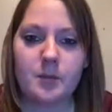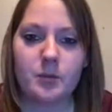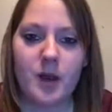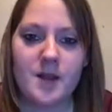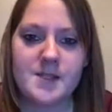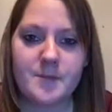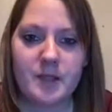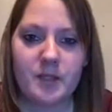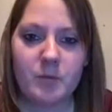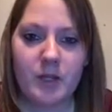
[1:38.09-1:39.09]

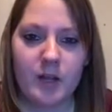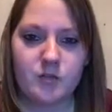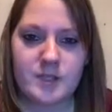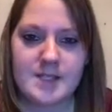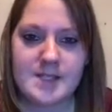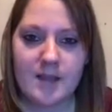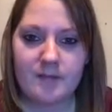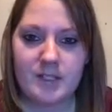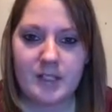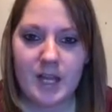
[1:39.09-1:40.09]
approximately
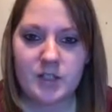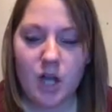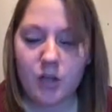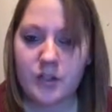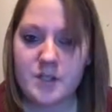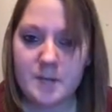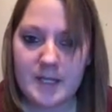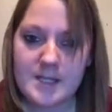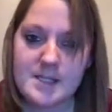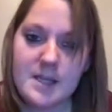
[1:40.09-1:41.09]
$179 a
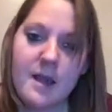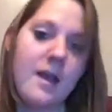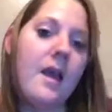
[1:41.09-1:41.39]
piece,